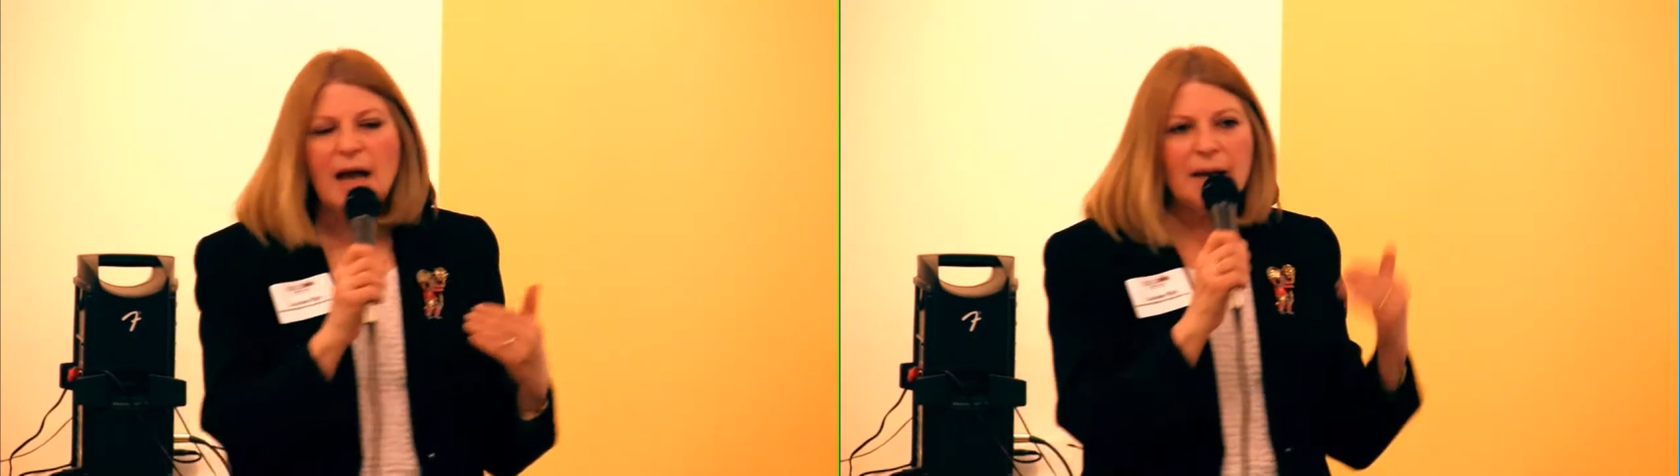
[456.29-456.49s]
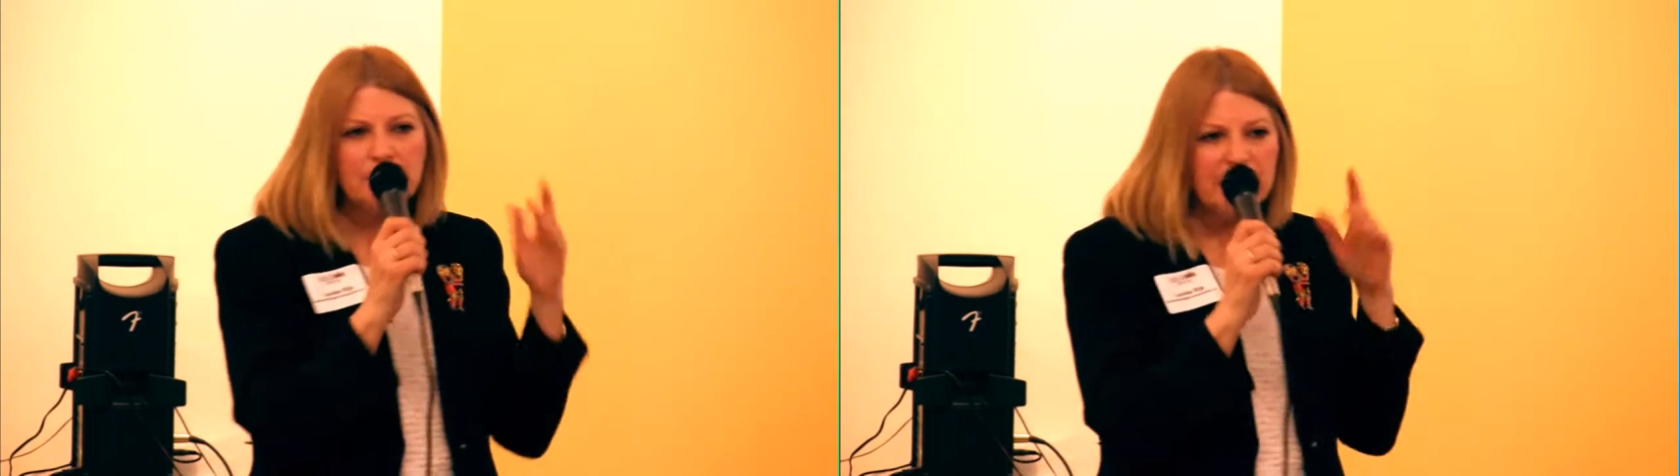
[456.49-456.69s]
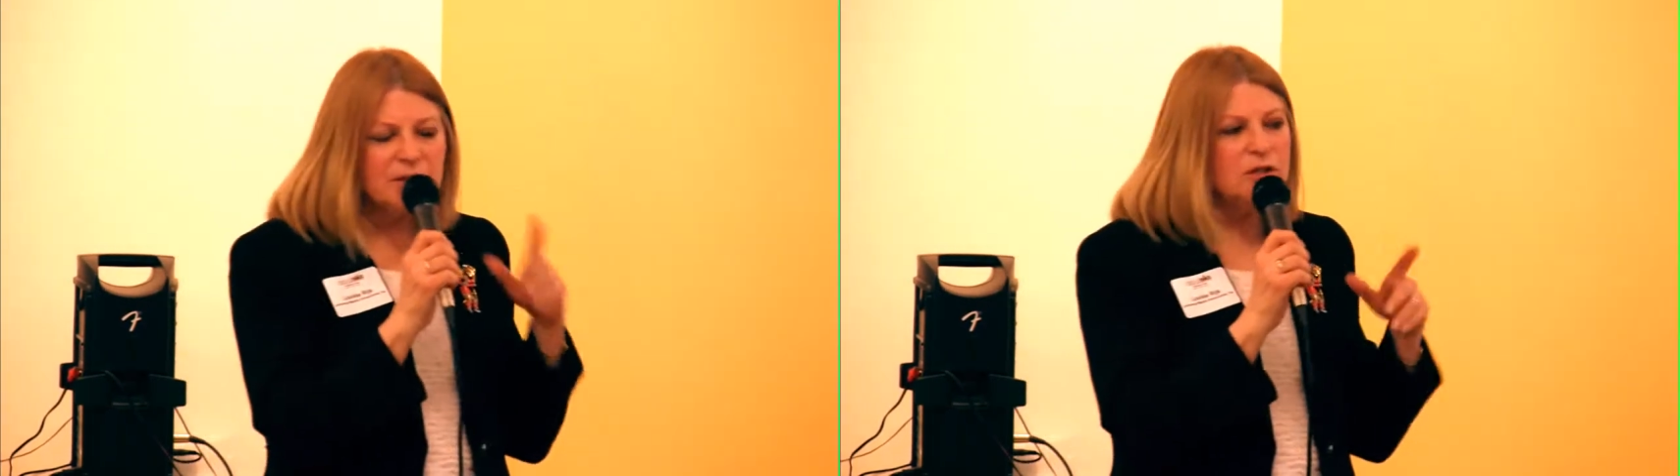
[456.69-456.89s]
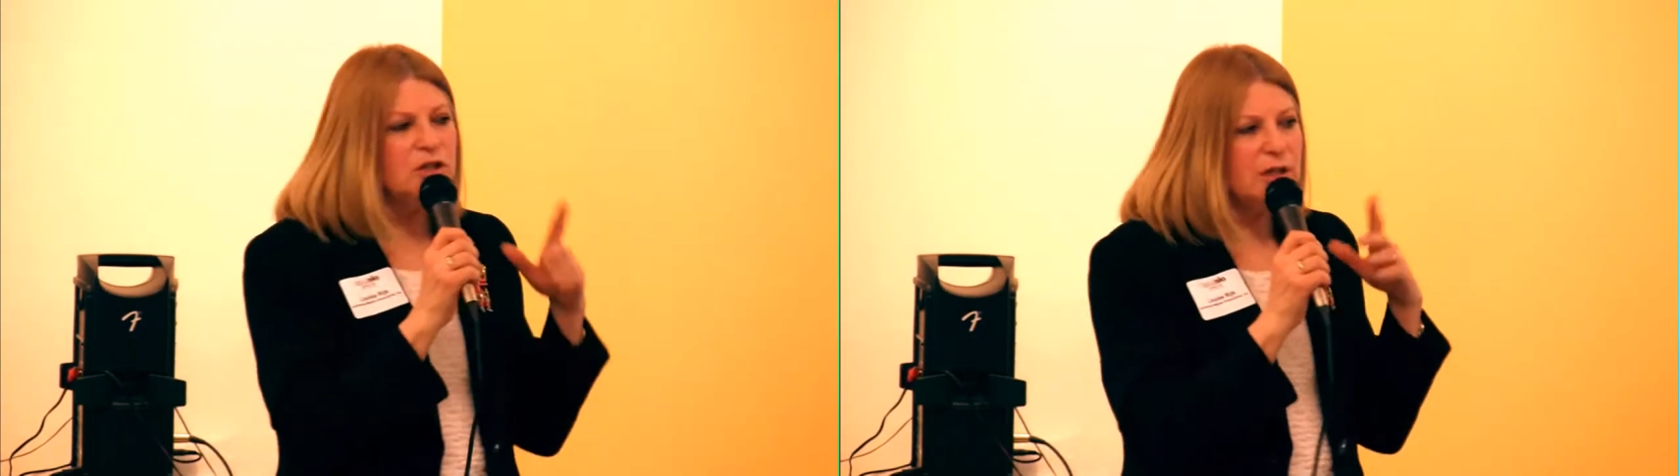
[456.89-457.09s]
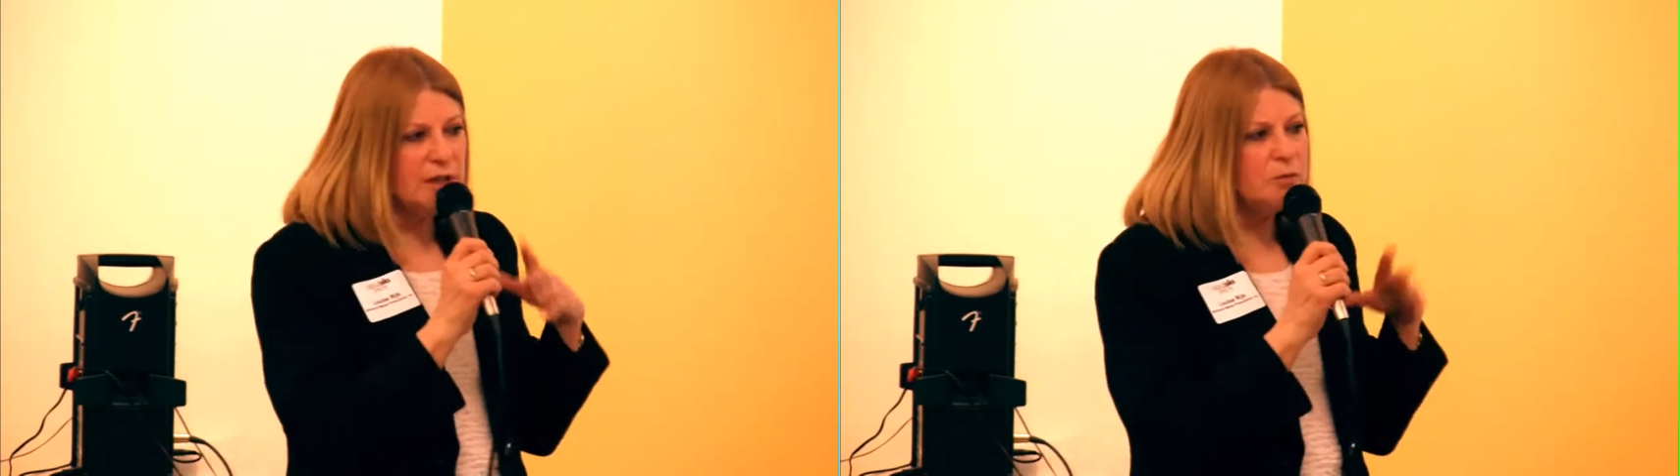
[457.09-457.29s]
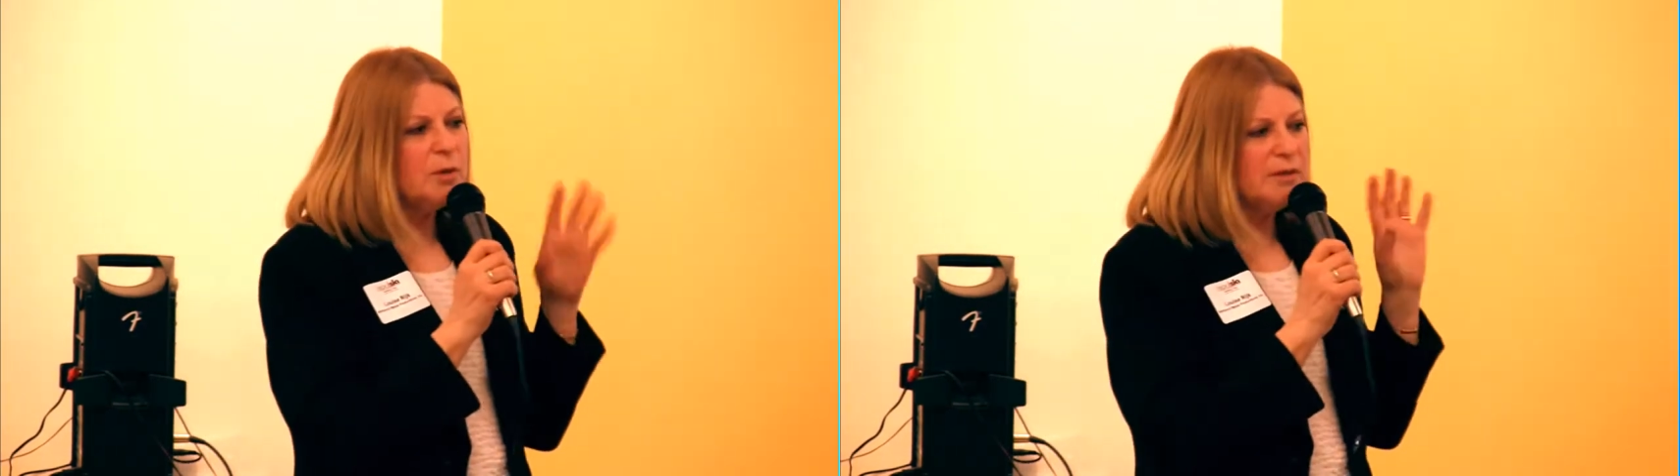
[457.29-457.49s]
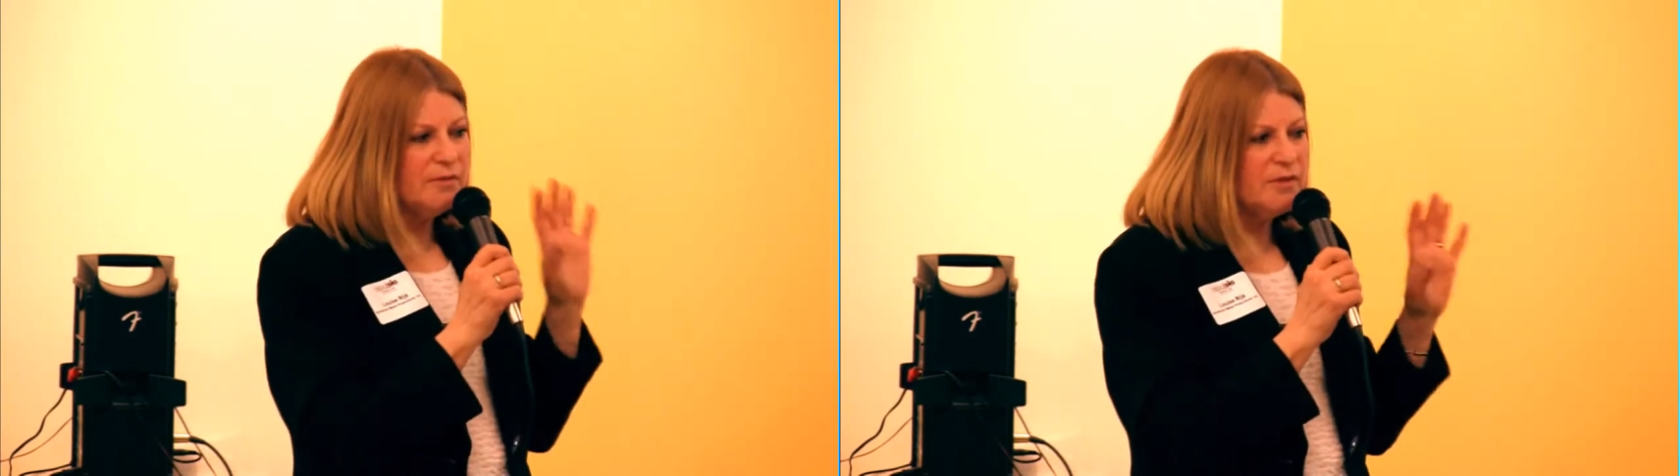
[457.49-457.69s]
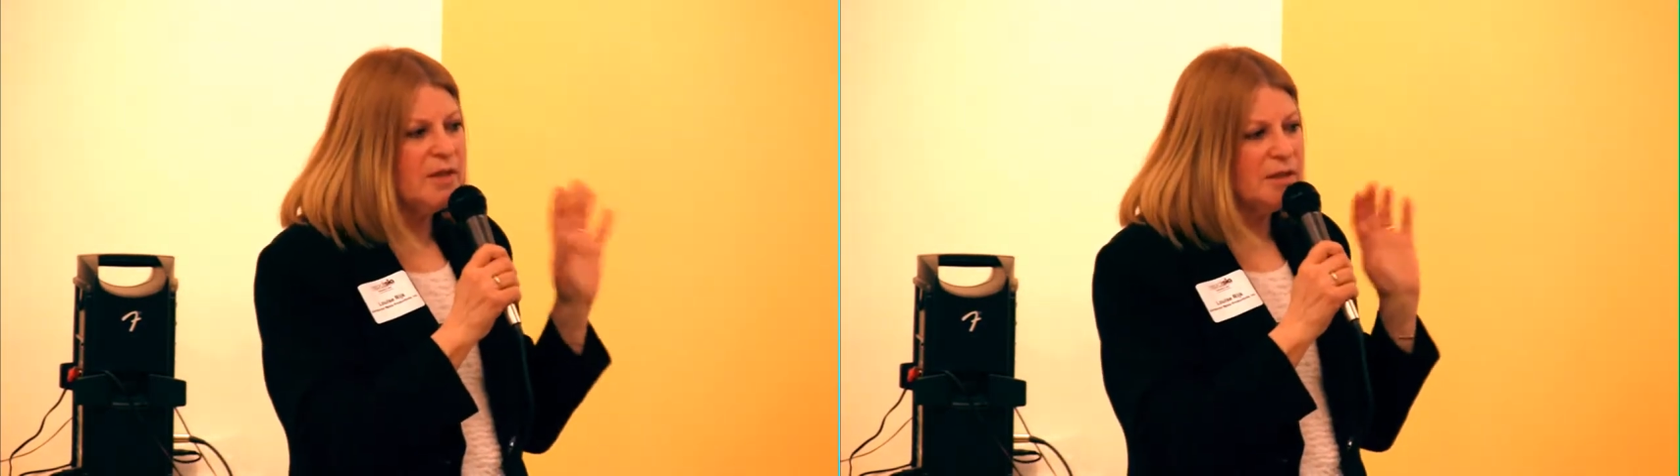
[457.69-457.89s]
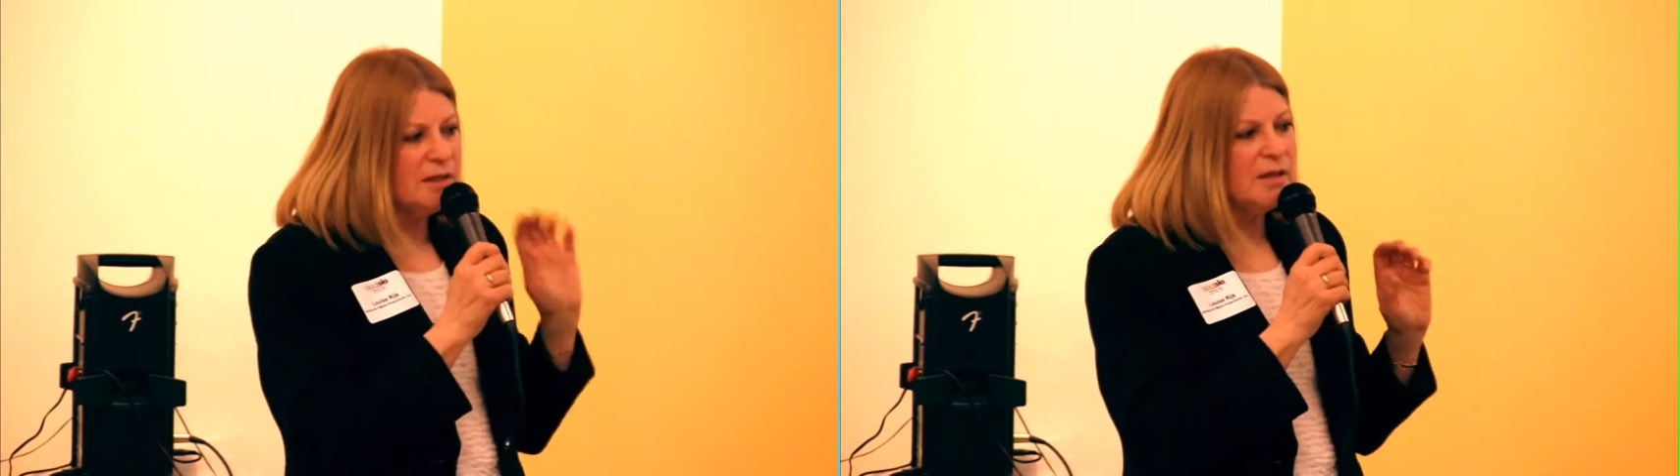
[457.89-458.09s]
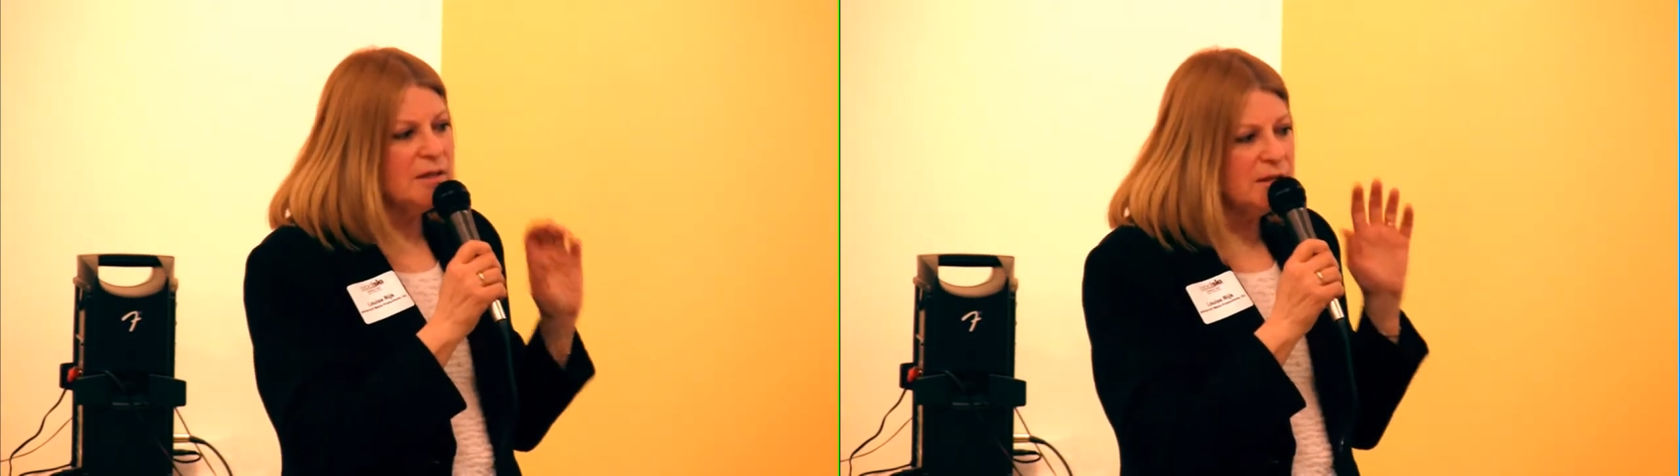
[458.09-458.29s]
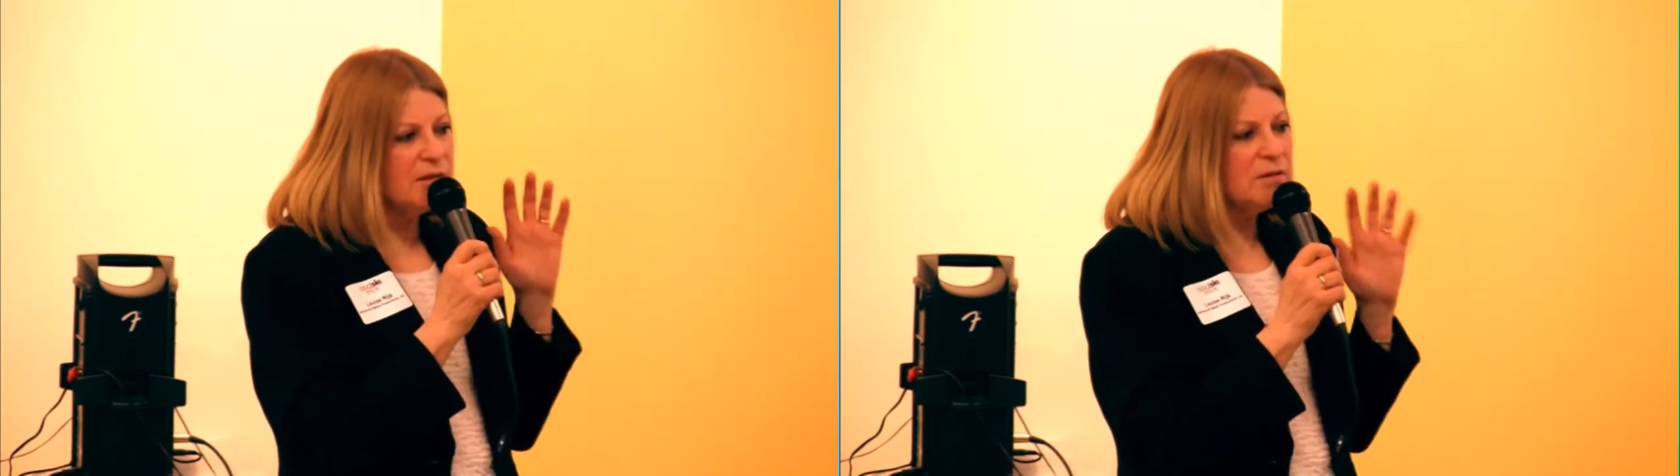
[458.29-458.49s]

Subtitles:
And messaging is one of the things that is the